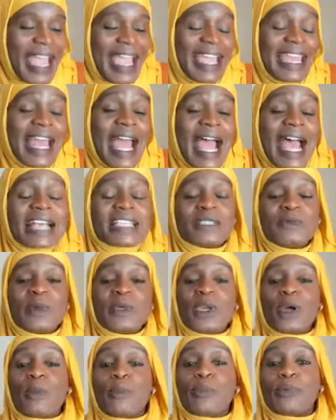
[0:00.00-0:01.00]
It has
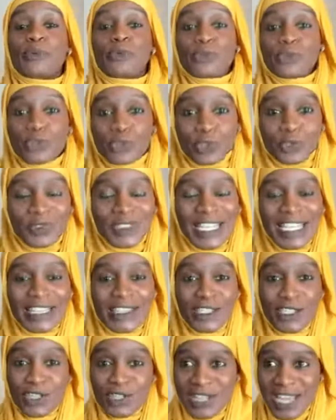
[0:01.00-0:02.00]
been approved in
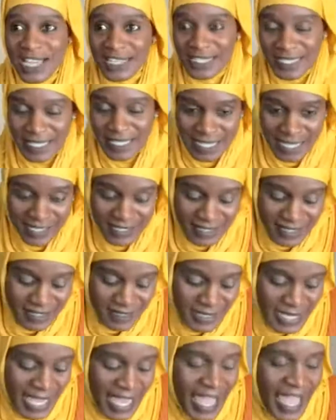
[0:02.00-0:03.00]
the United
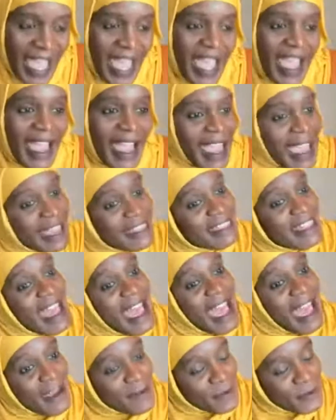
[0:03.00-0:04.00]
States, and the
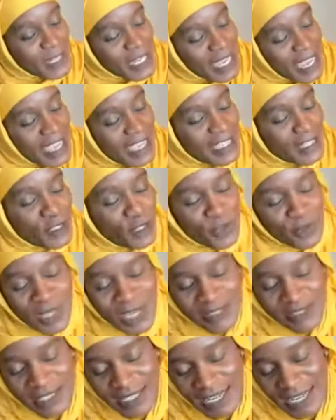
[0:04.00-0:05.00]
FDA in
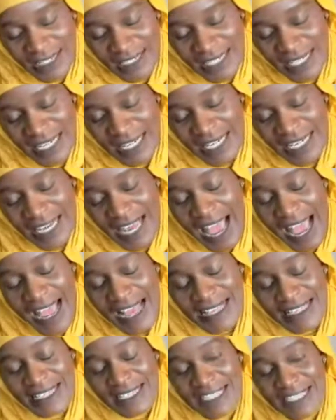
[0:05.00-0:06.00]
2019
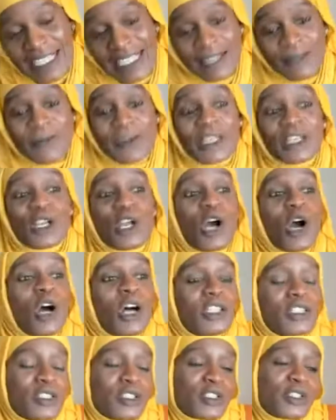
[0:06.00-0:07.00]
has even
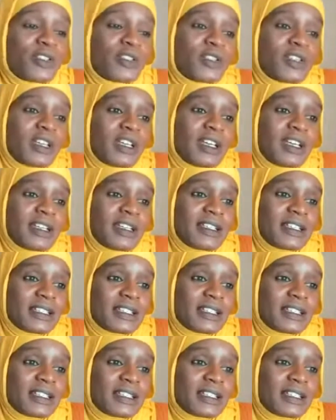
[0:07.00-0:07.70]
gone to the